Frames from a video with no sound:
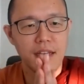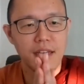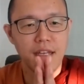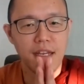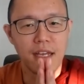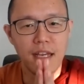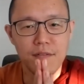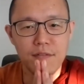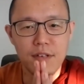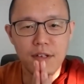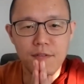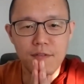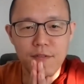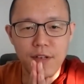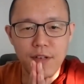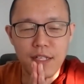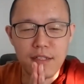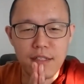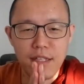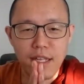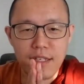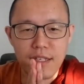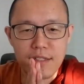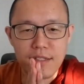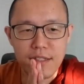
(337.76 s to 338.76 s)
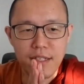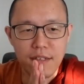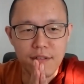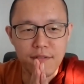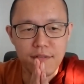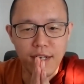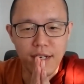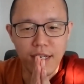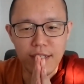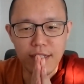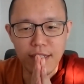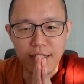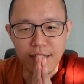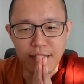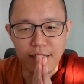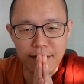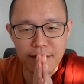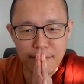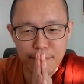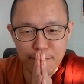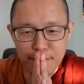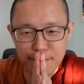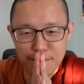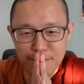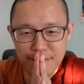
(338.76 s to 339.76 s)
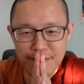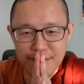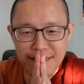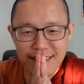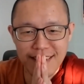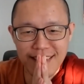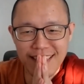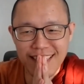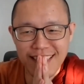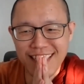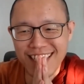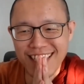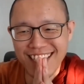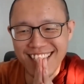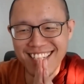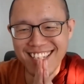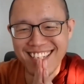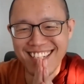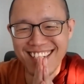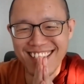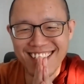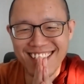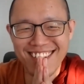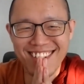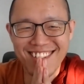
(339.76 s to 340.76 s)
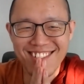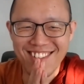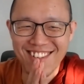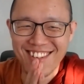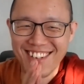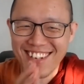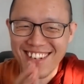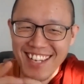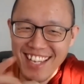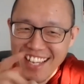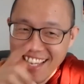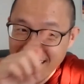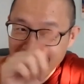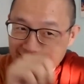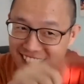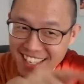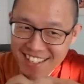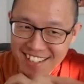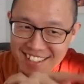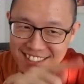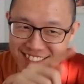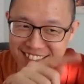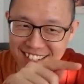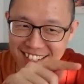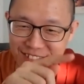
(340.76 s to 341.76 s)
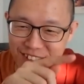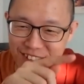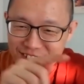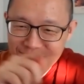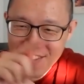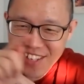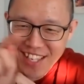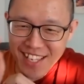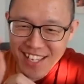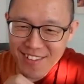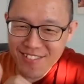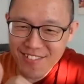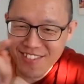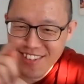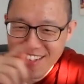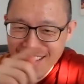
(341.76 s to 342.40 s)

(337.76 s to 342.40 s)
Have a fantastic Friday. Oh, start with F.